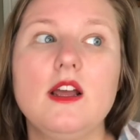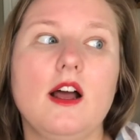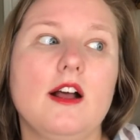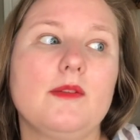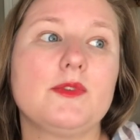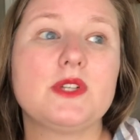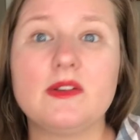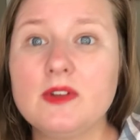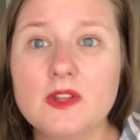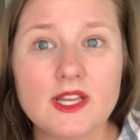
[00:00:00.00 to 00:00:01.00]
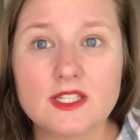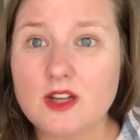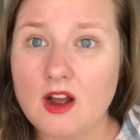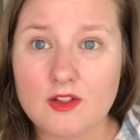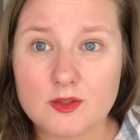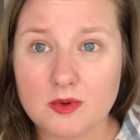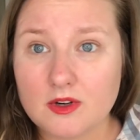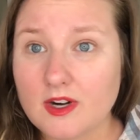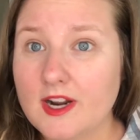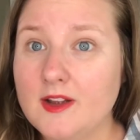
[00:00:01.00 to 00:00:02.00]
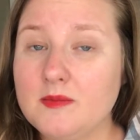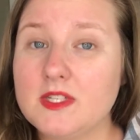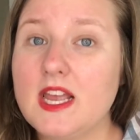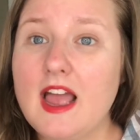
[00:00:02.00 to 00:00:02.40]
So definitely look into all those programs,